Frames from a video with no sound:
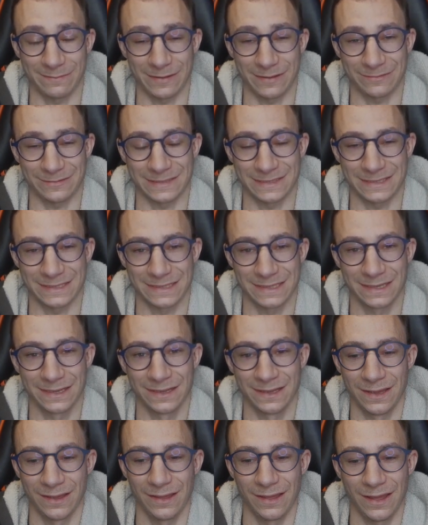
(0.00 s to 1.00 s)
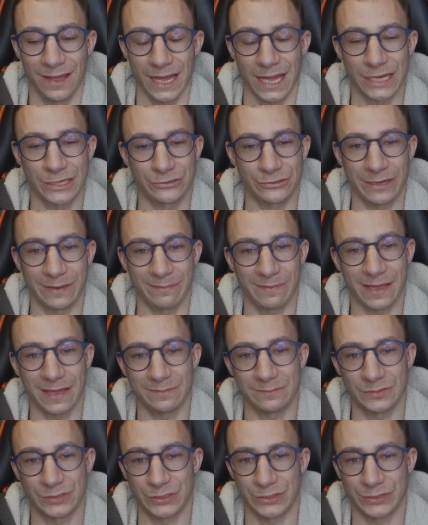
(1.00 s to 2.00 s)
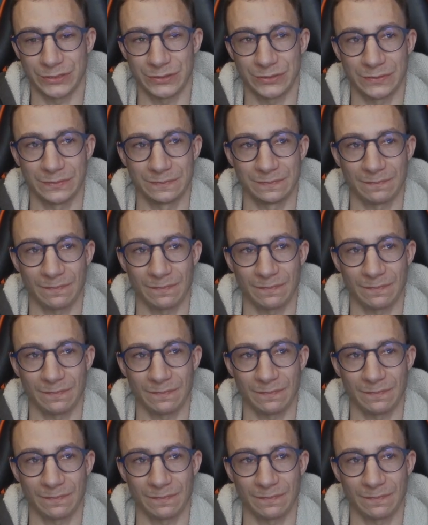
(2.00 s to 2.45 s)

It was a dream come true